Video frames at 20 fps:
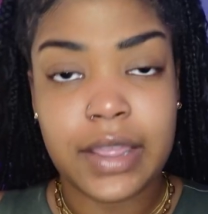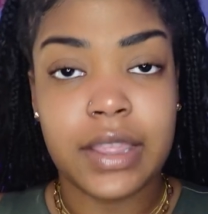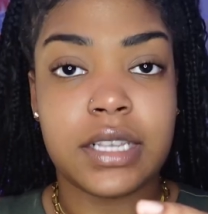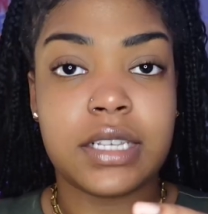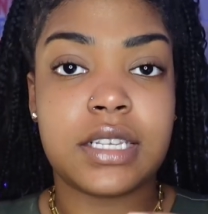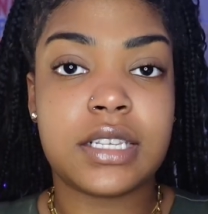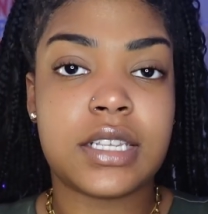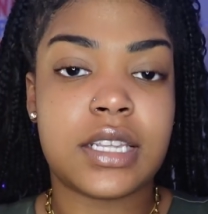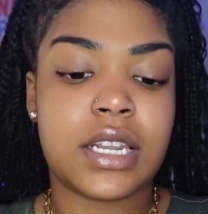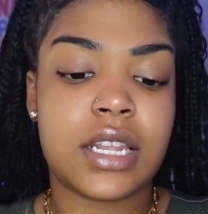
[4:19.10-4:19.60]

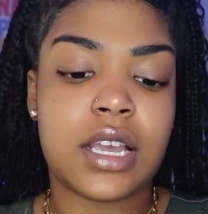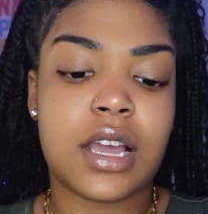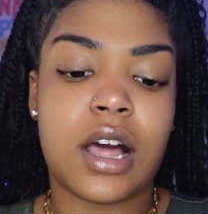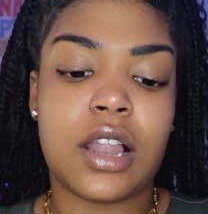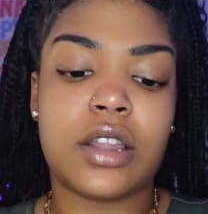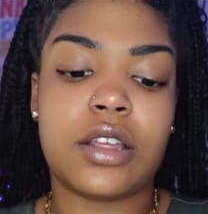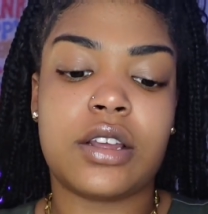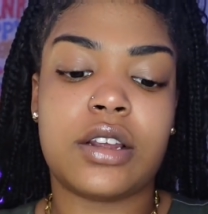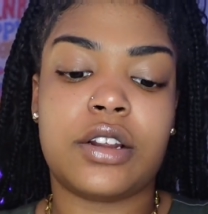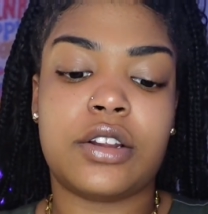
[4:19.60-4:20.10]
this is in the
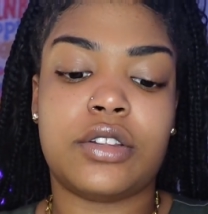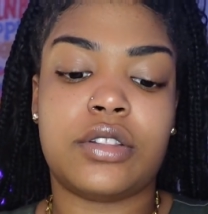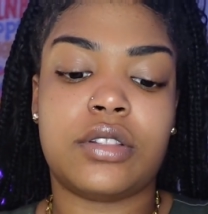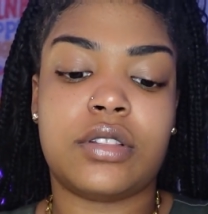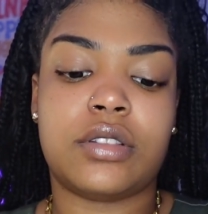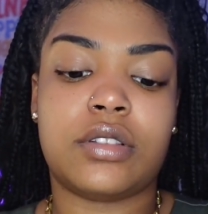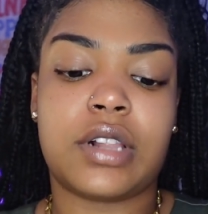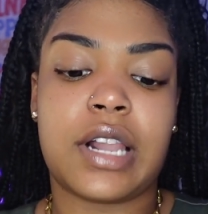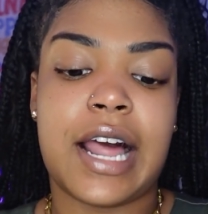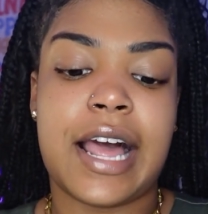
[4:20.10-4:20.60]
color
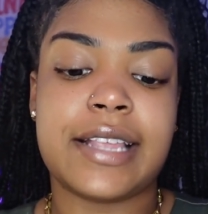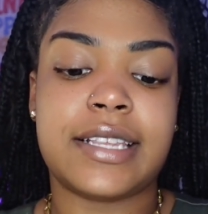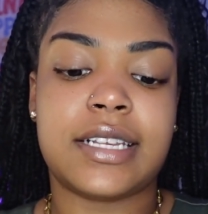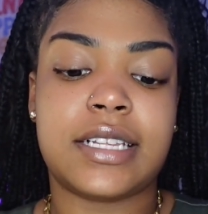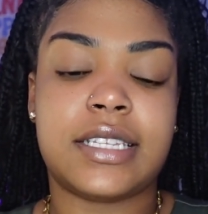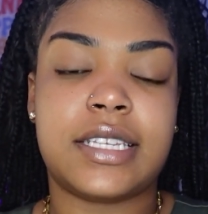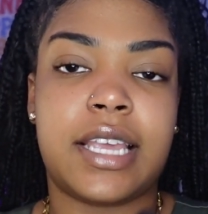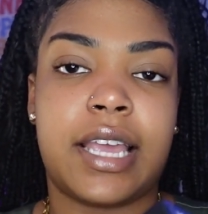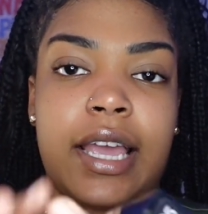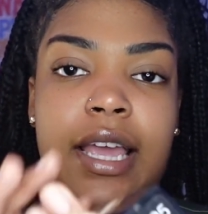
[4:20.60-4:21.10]

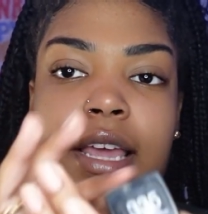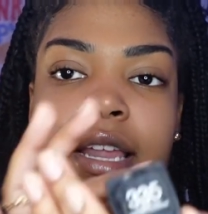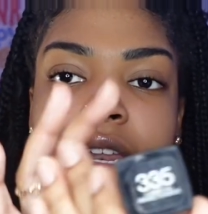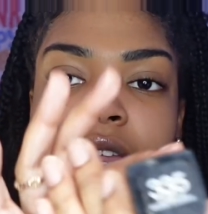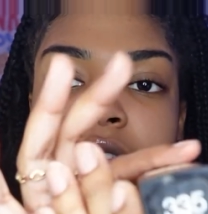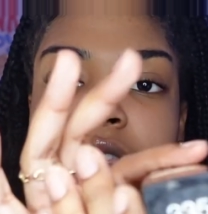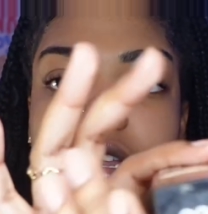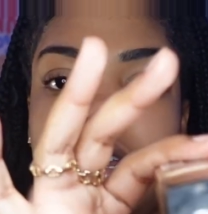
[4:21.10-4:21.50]
Classic Tan, and the